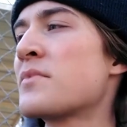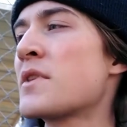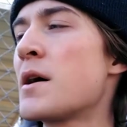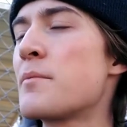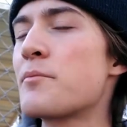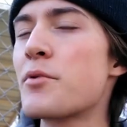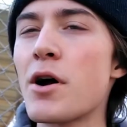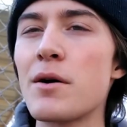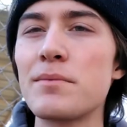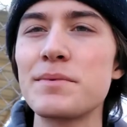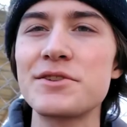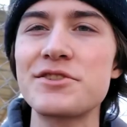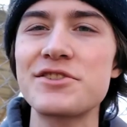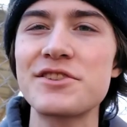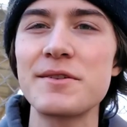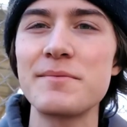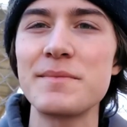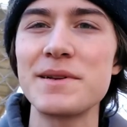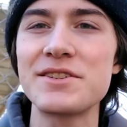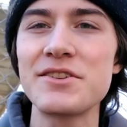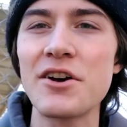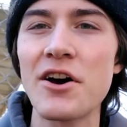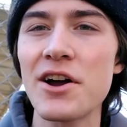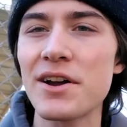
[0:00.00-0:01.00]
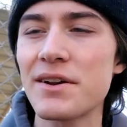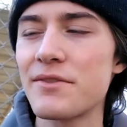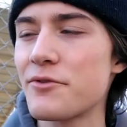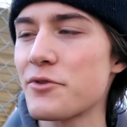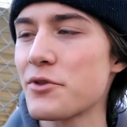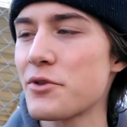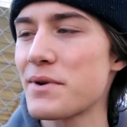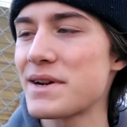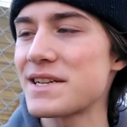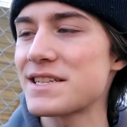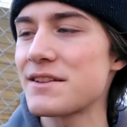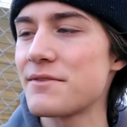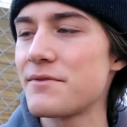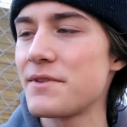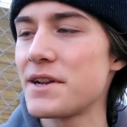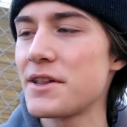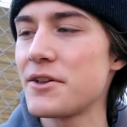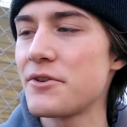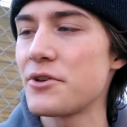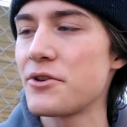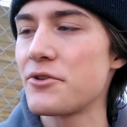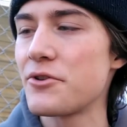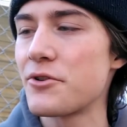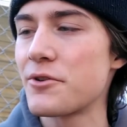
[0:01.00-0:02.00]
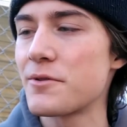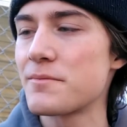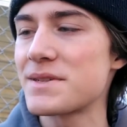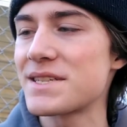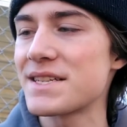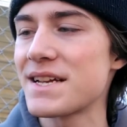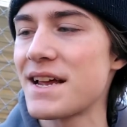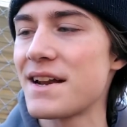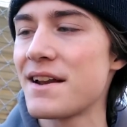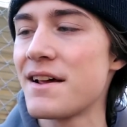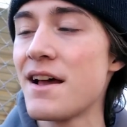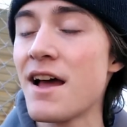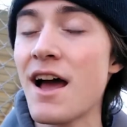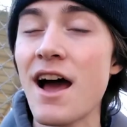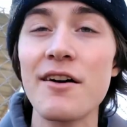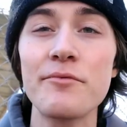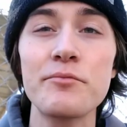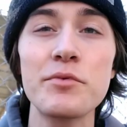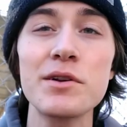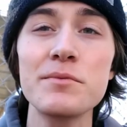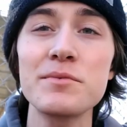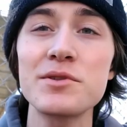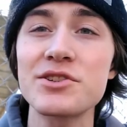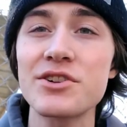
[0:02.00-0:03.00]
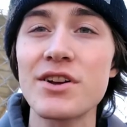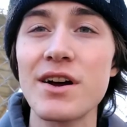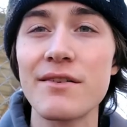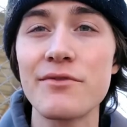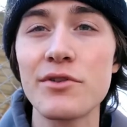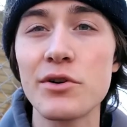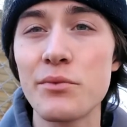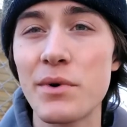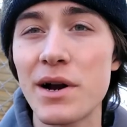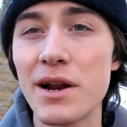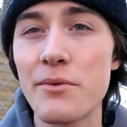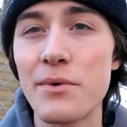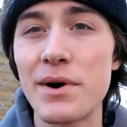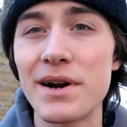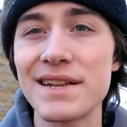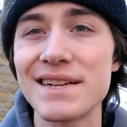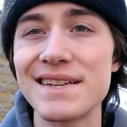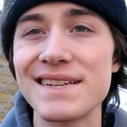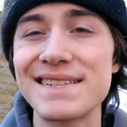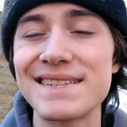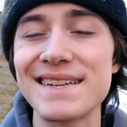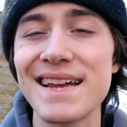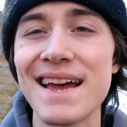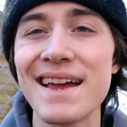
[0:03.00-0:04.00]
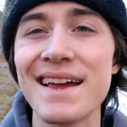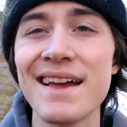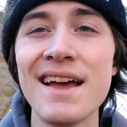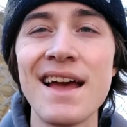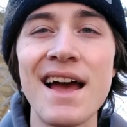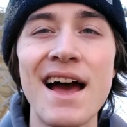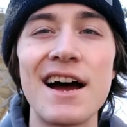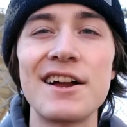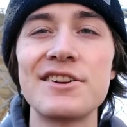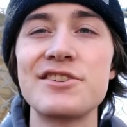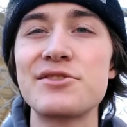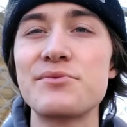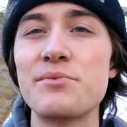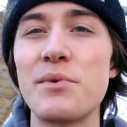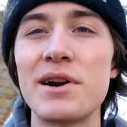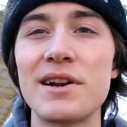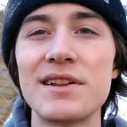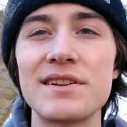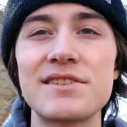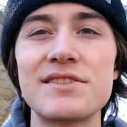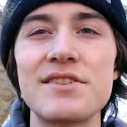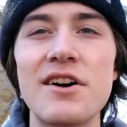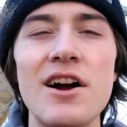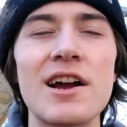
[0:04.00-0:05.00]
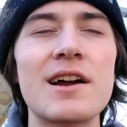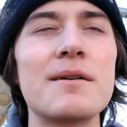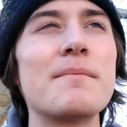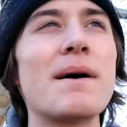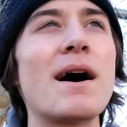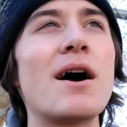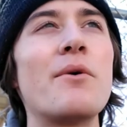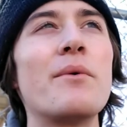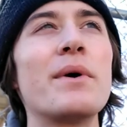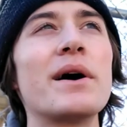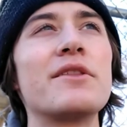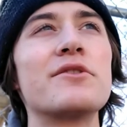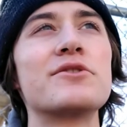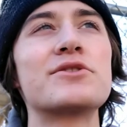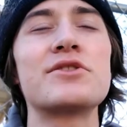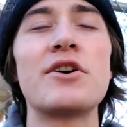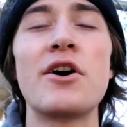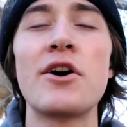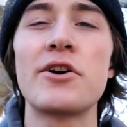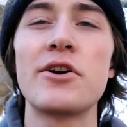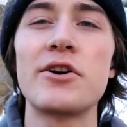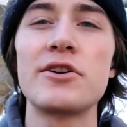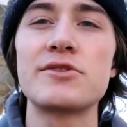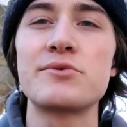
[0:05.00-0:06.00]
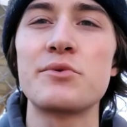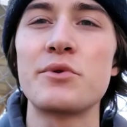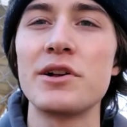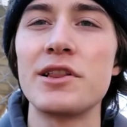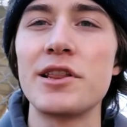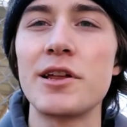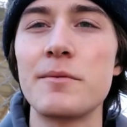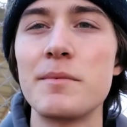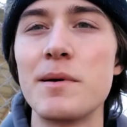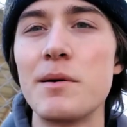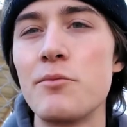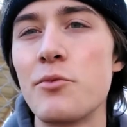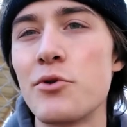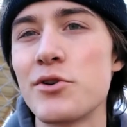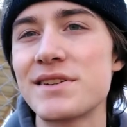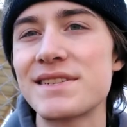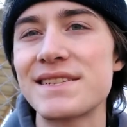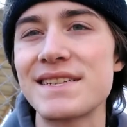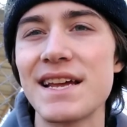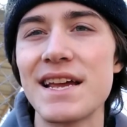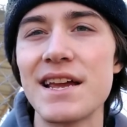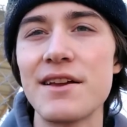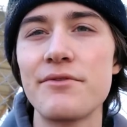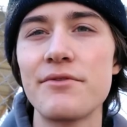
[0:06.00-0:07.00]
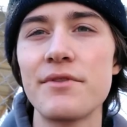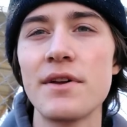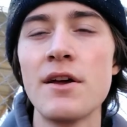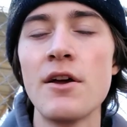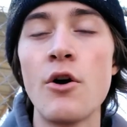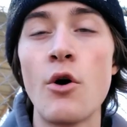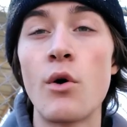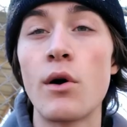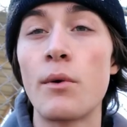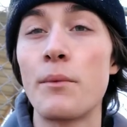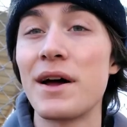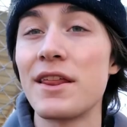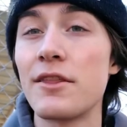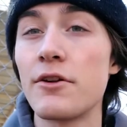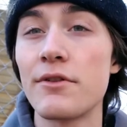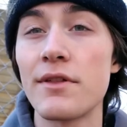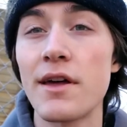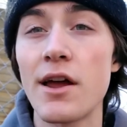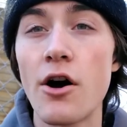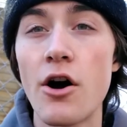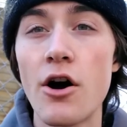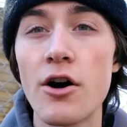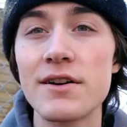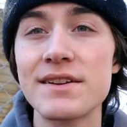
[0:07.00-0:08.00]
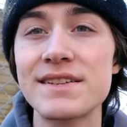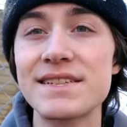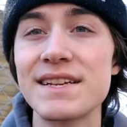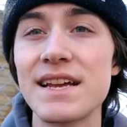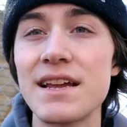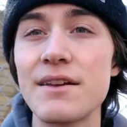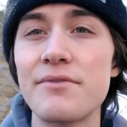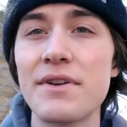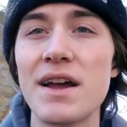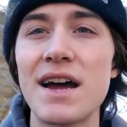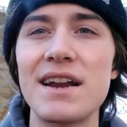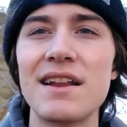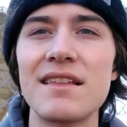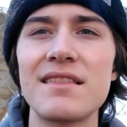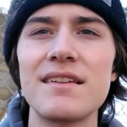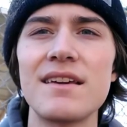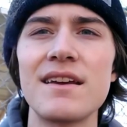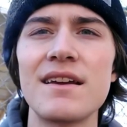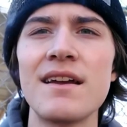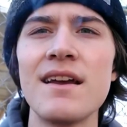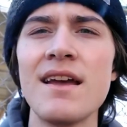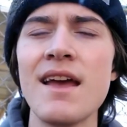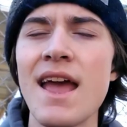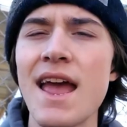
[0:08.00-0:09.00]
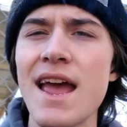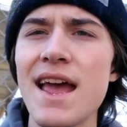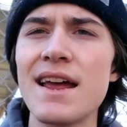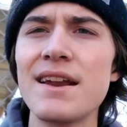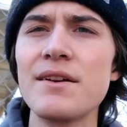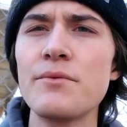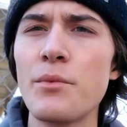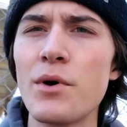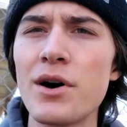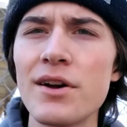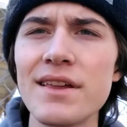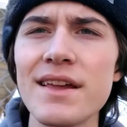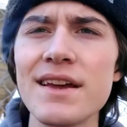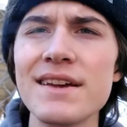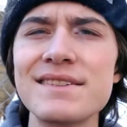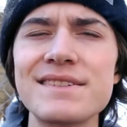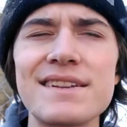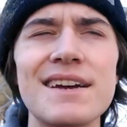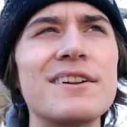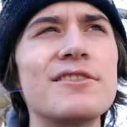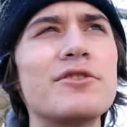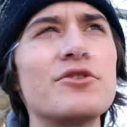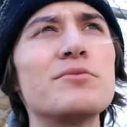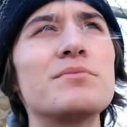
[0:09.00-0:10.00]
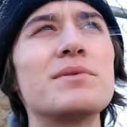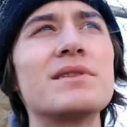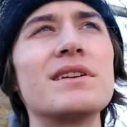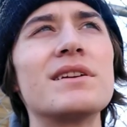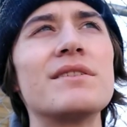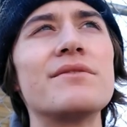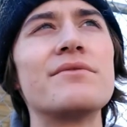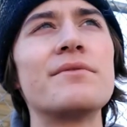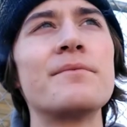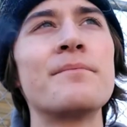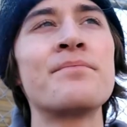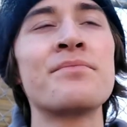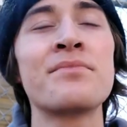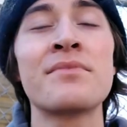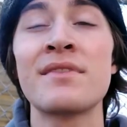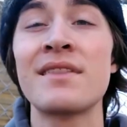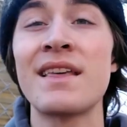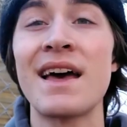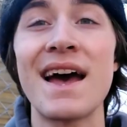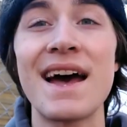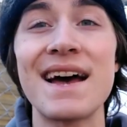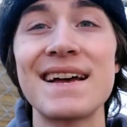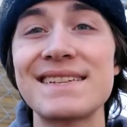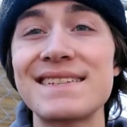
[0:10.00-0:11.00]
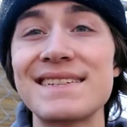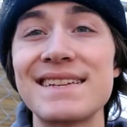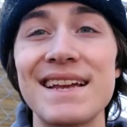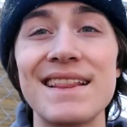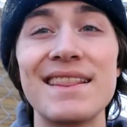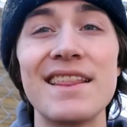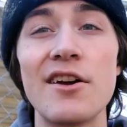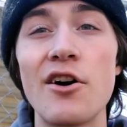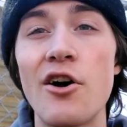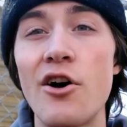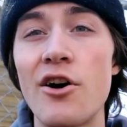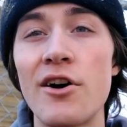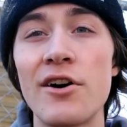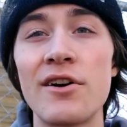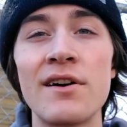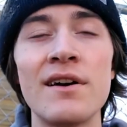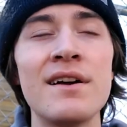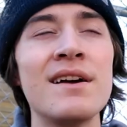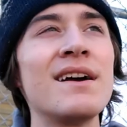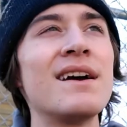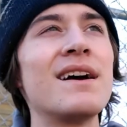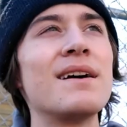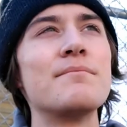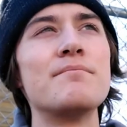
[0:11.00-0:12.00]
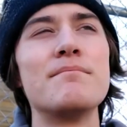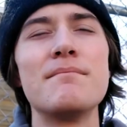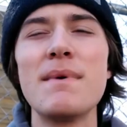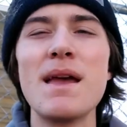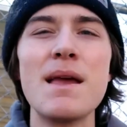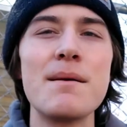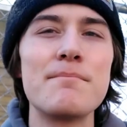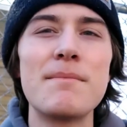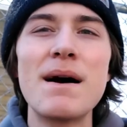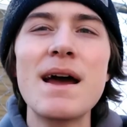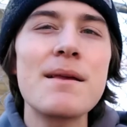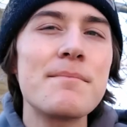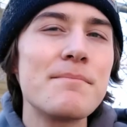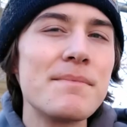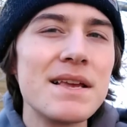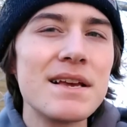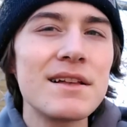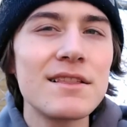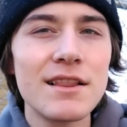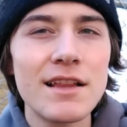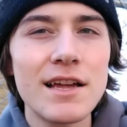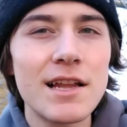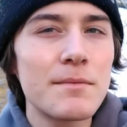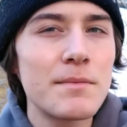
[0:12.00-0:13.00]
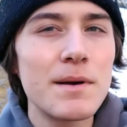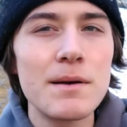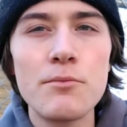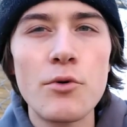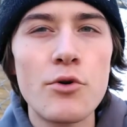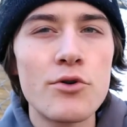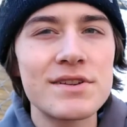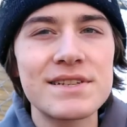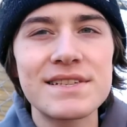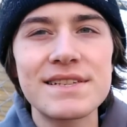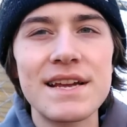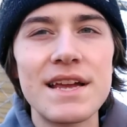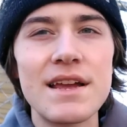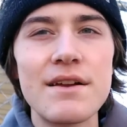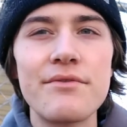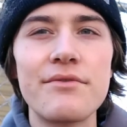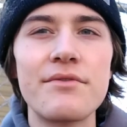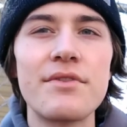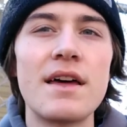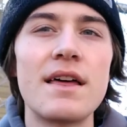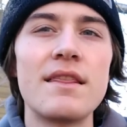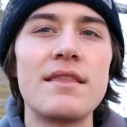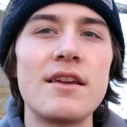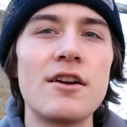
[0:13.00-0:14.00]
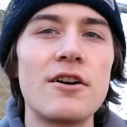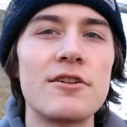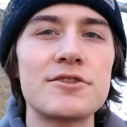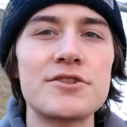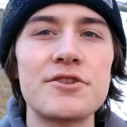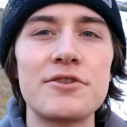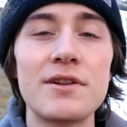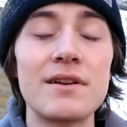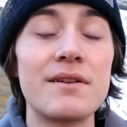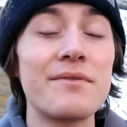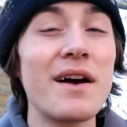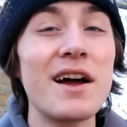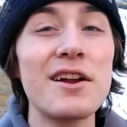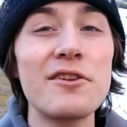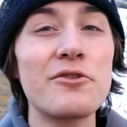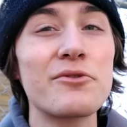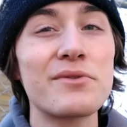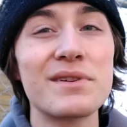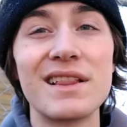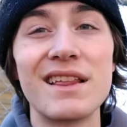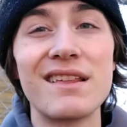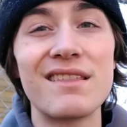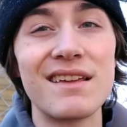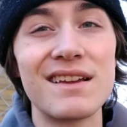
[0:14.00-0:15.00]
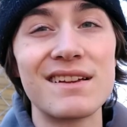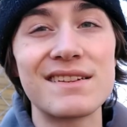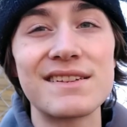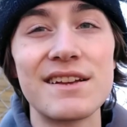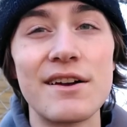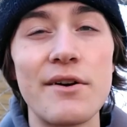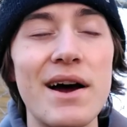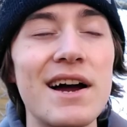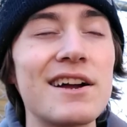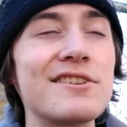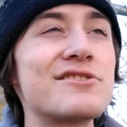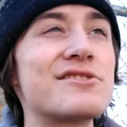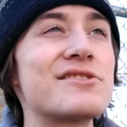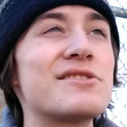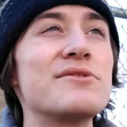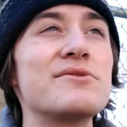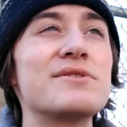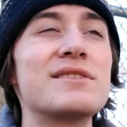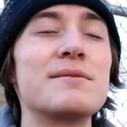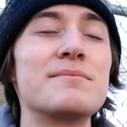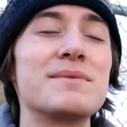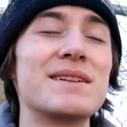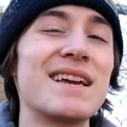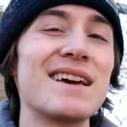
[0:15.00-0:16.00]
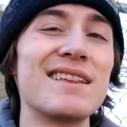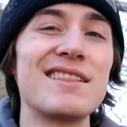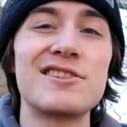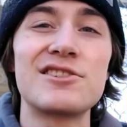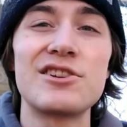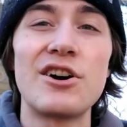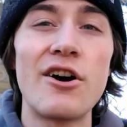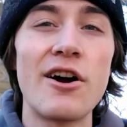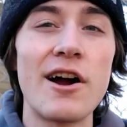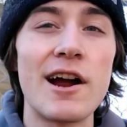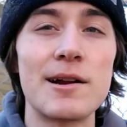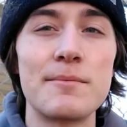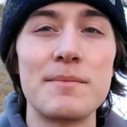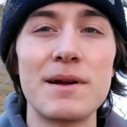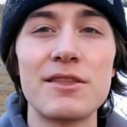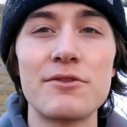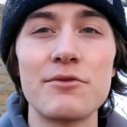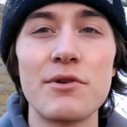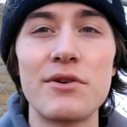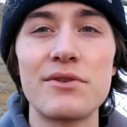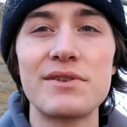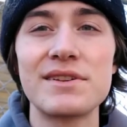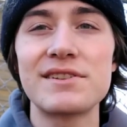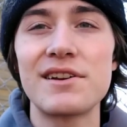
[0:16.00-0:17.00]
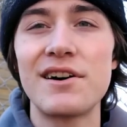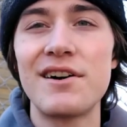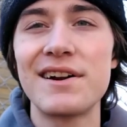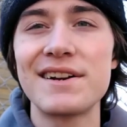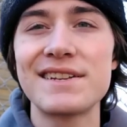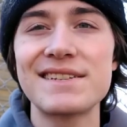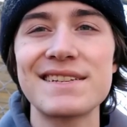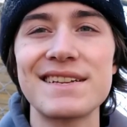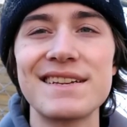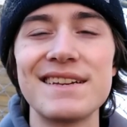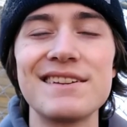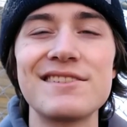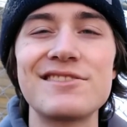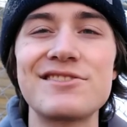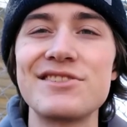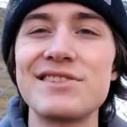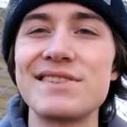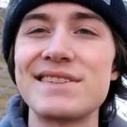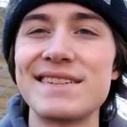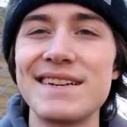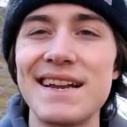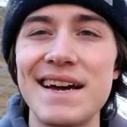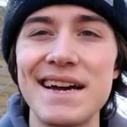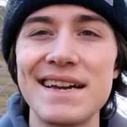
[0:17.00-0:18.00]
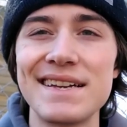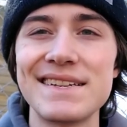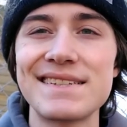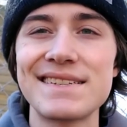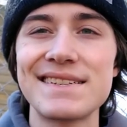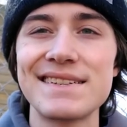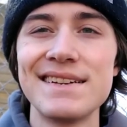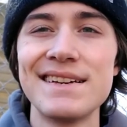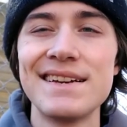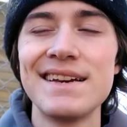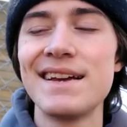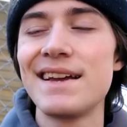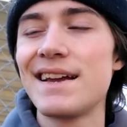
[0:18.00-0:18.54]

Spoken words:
I'm probably just gonna be talking for the rest of the video, you know what I'm saying? I've pretty much covered what I wanted to say. I just wanted to talk about whether TarGuards were a little bit more safe, or whether they are safe kind of thing. And while yes, I do believe that, as said, they are, might be a little bit more safe than the alternative. I don't really think so. I just use them to get the tar out of my throat, because honestly, it's just nice.